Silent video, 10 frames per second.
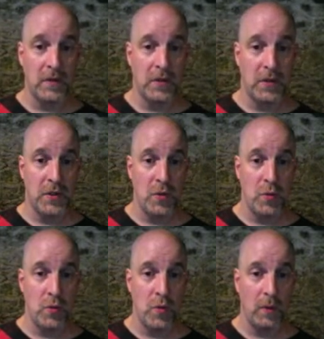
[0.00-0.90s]

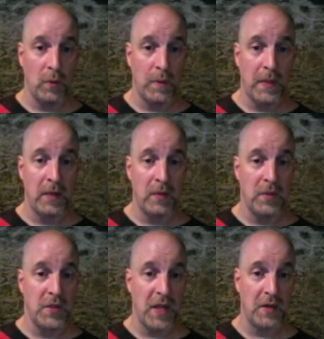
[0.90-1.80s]
2
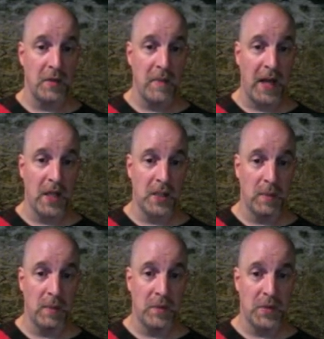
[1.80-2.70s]
repeaters set to
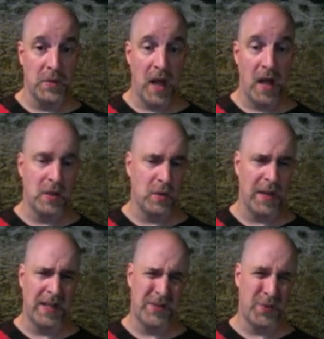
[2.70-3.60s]
maximum size, so
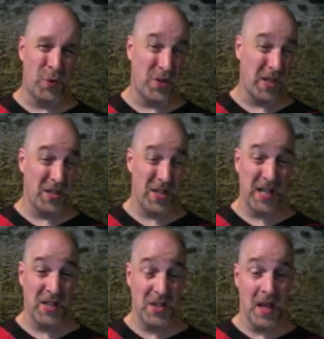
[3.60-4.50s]
that's 4 ticks, I
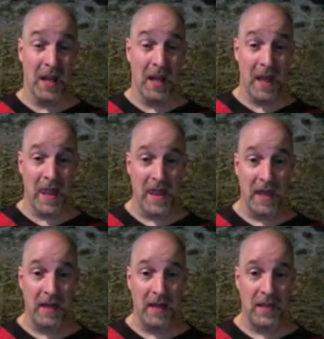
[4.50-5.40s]
guess,
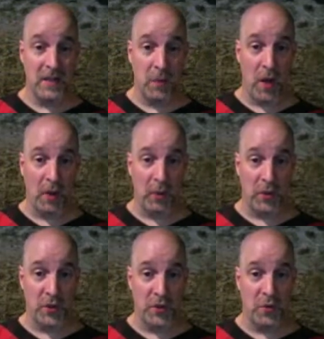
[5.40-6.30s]
then this block
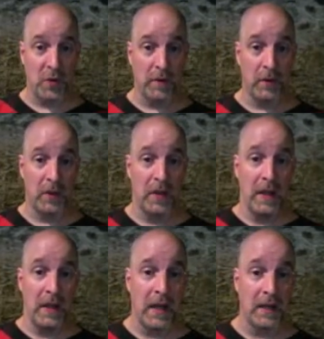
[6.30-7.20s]
will shoot over
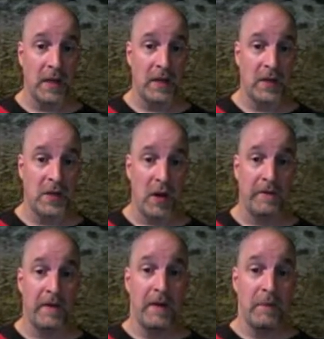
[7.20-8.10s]
and cut this
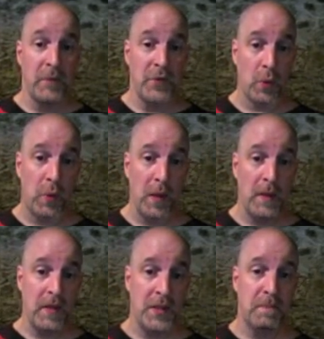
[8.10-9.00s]
off. So
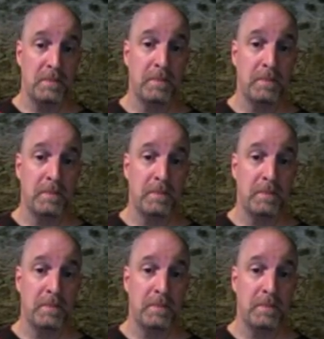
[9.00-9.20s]
when this